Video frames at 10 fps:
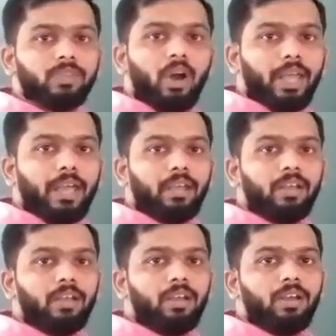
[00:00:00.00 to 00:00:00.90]
Okay.
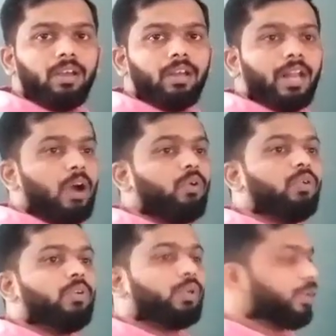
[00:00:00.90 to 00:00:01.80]

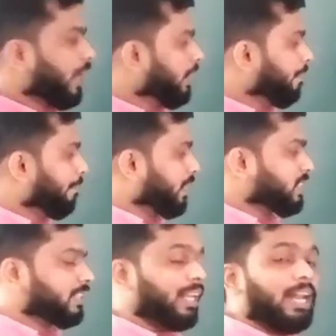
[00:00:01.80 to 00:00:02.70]
Now you can
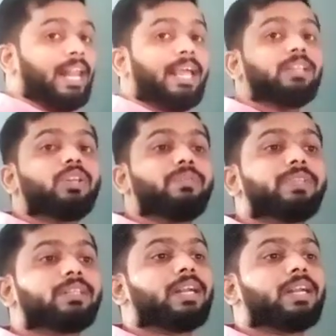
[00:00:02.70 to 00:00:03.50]
measure the length of the